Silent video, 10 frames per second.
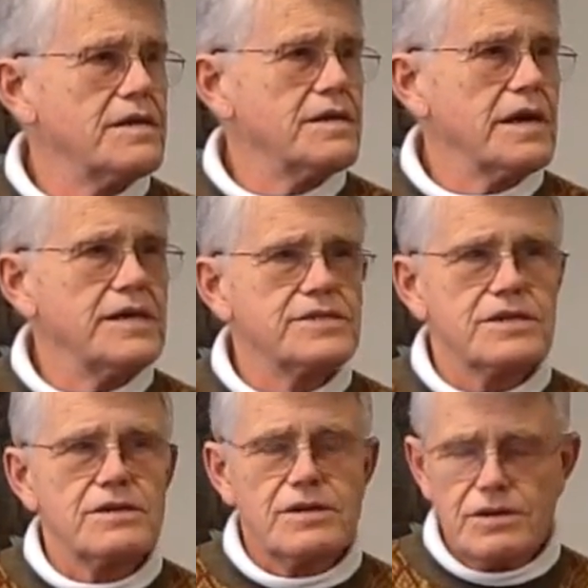the
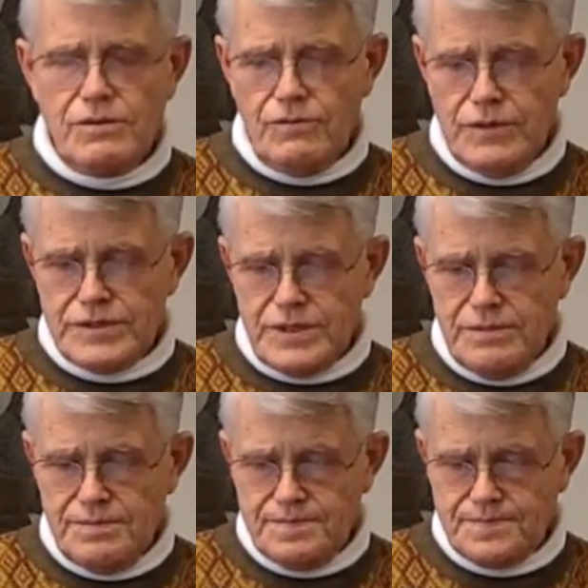ancient
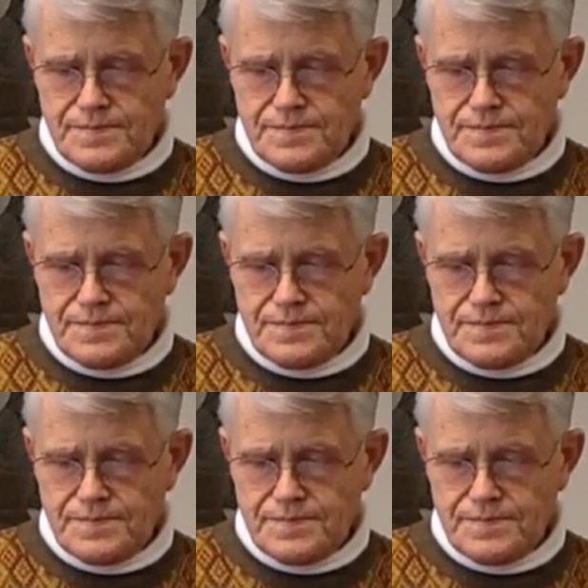wisdom.